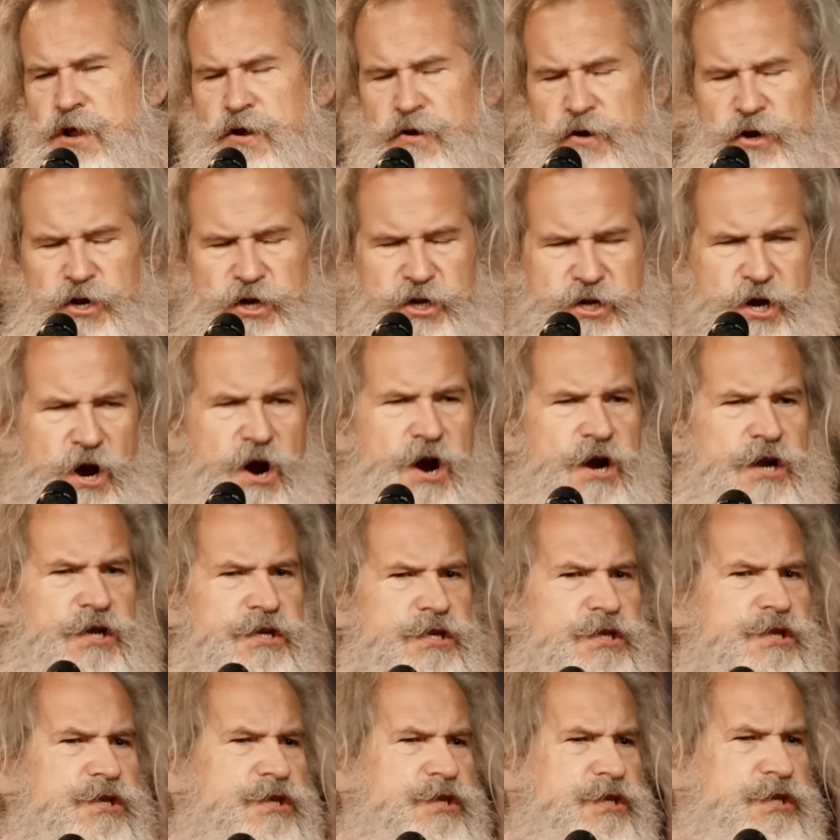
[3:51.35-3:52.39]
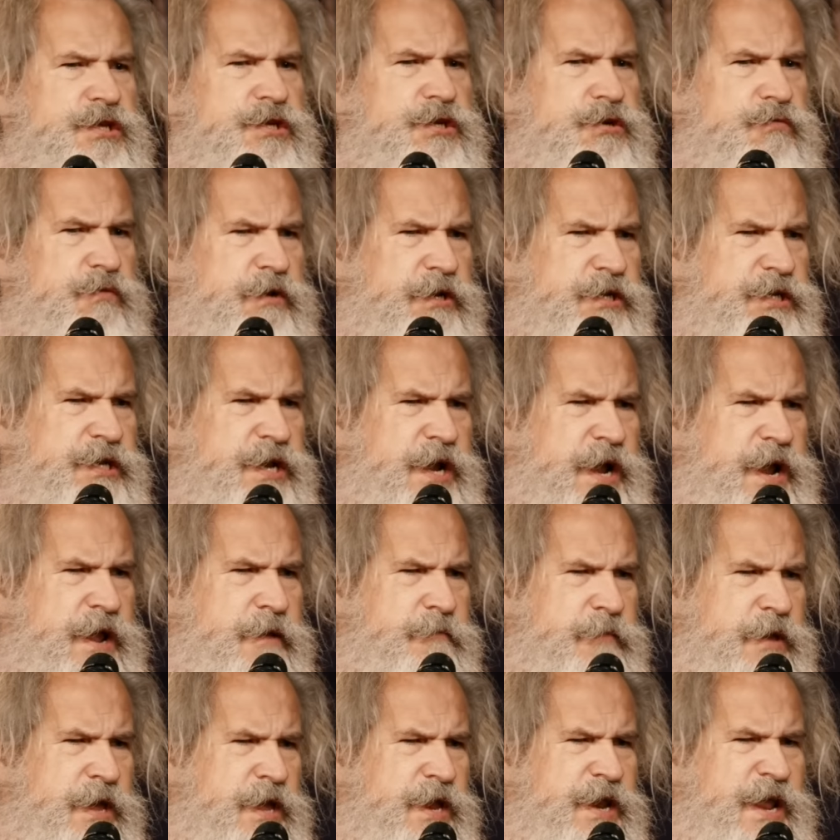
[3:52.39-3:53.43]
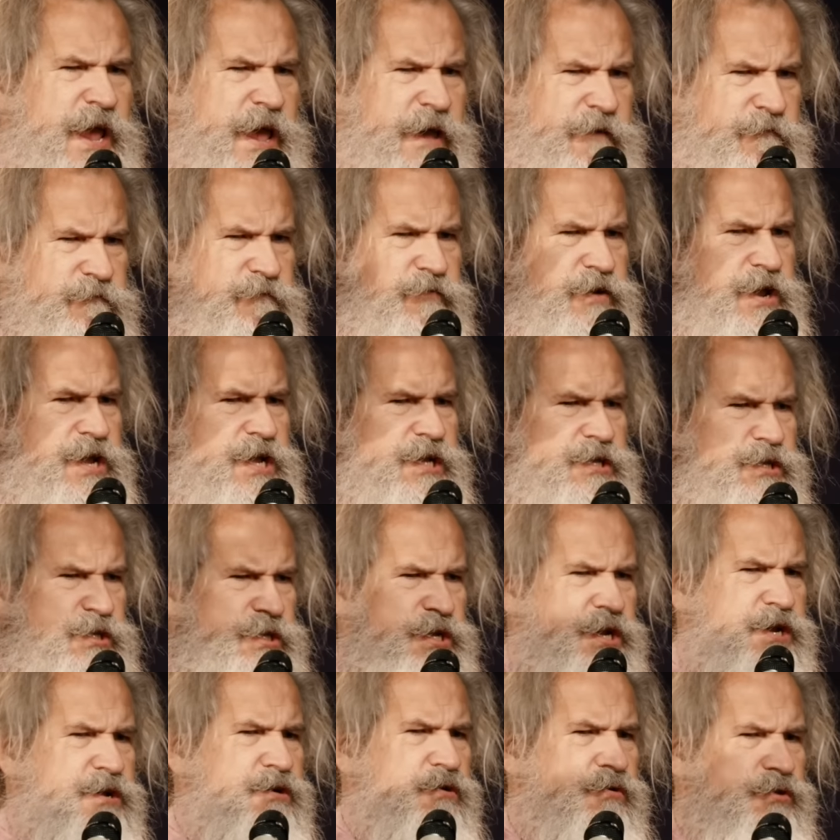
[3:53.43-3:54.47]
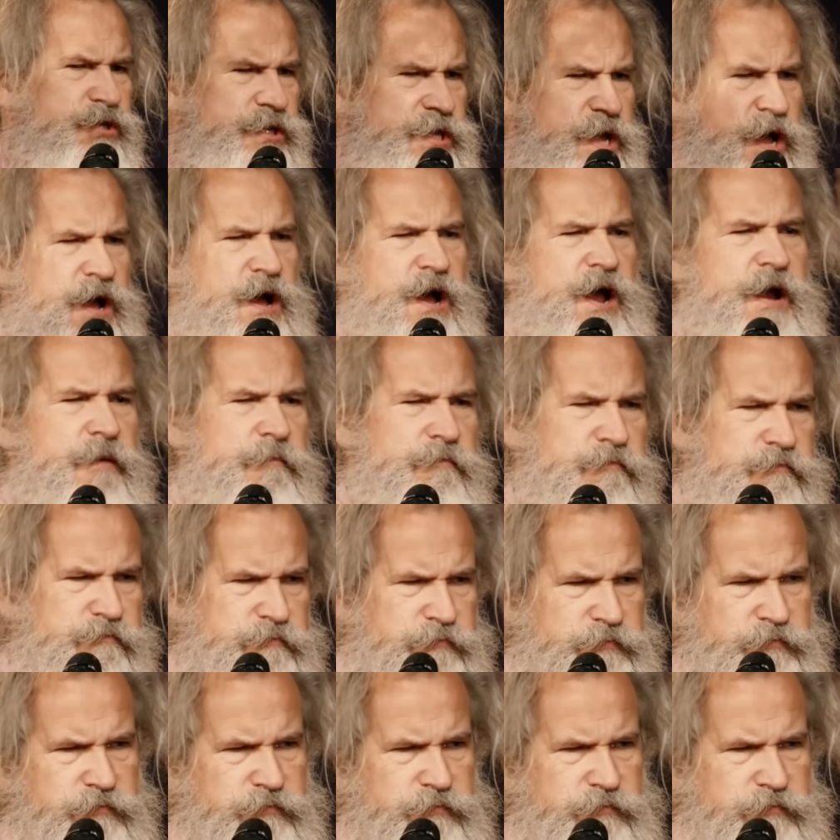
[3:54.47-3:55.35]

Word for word: regardless of the situation I am in, every single time,